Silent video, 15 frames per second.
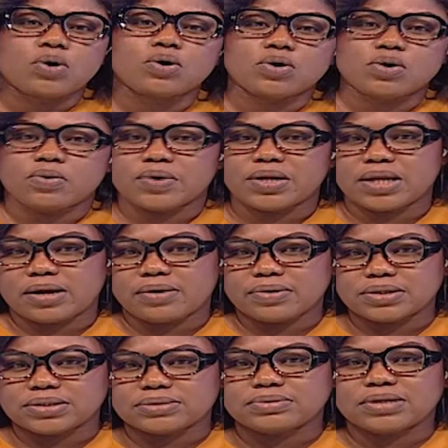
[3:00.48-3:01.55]
cocoa growing
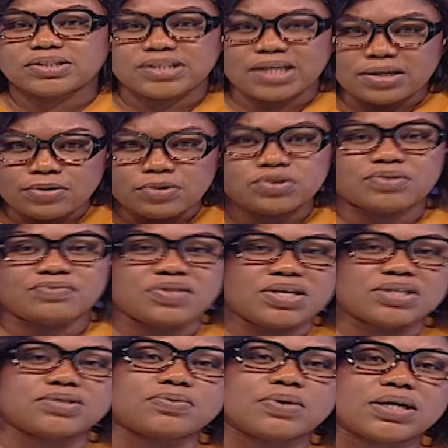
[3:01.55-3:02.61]
areas. Now take note of
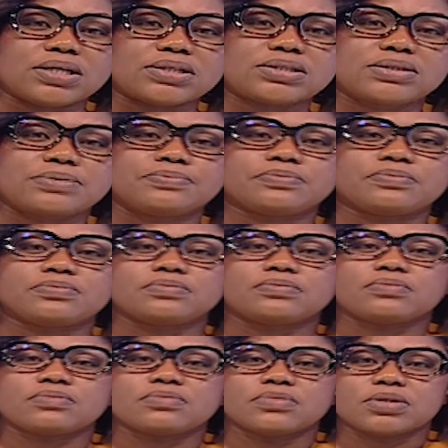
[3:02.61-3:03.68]
these words
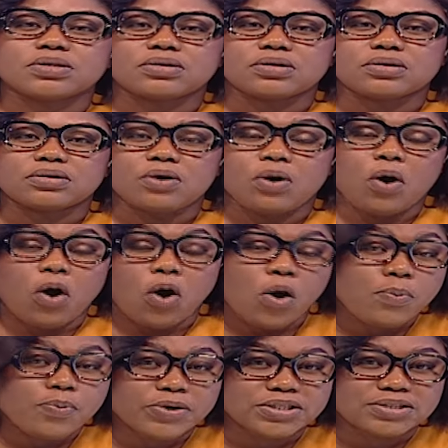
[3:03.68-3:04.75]
or
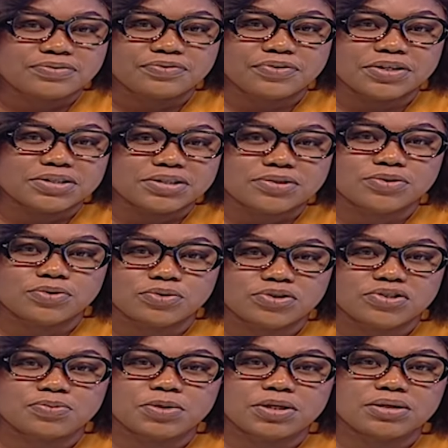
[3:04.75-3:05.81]
operative phrases, so
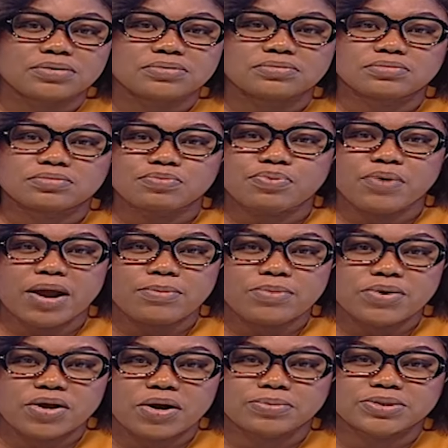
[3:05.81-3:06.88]
to speak.
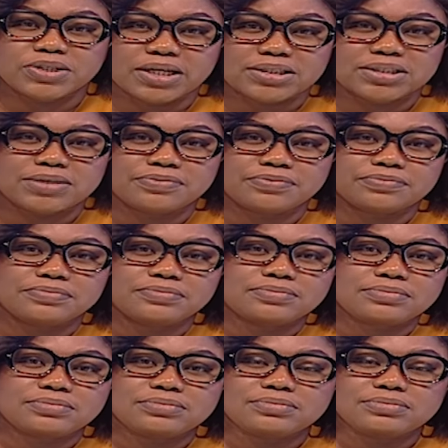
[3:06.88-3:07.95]
Primary objective,
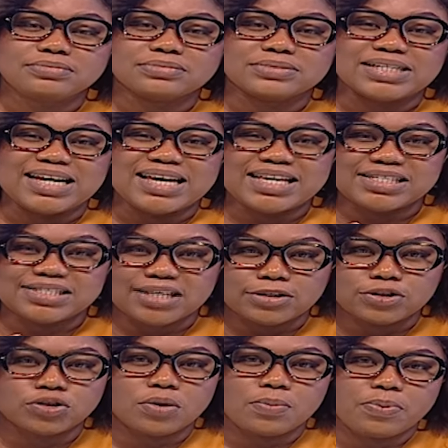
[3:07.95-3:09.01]

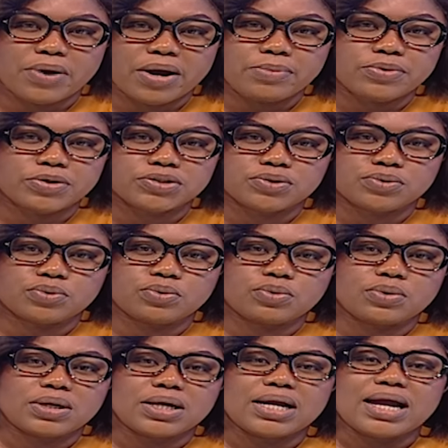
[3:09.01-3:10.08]
essential primary
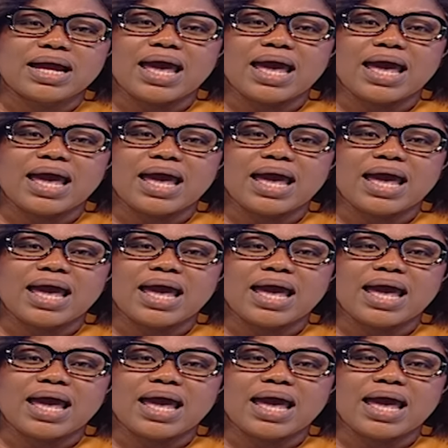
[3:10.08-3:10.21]
school,